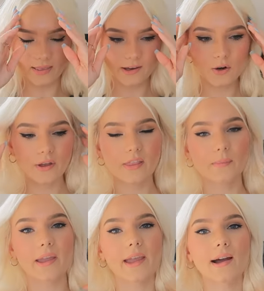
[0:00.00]
I like knowing that
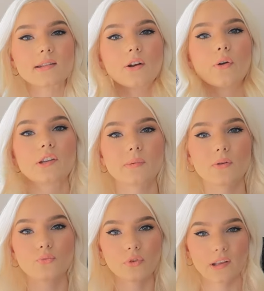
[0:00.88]
my cats are going to
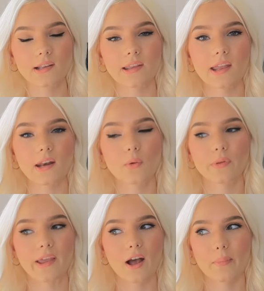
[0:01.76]
be really clean when
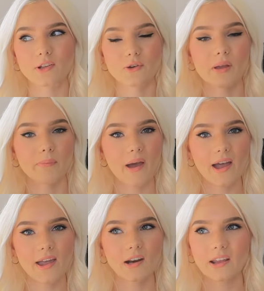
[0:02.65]
they come onto my
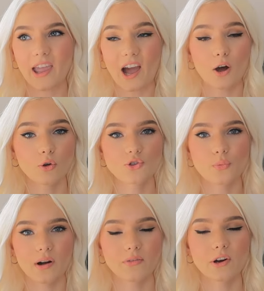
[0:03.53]
bed, couch,
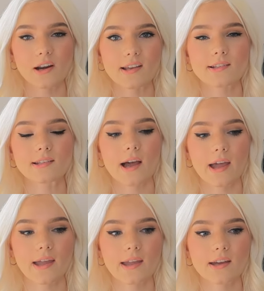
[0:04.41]
whatever it is.
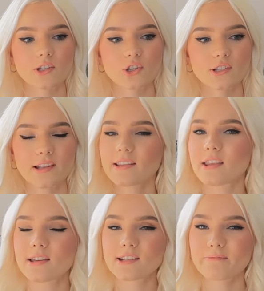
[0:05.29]
I just like
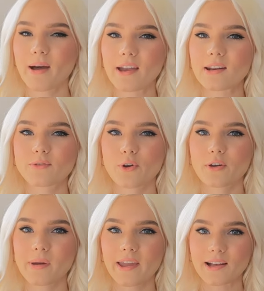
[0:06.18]
the ease of mind of
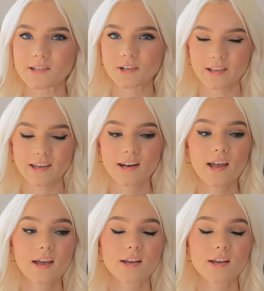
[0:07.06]
knowing my cats are clean.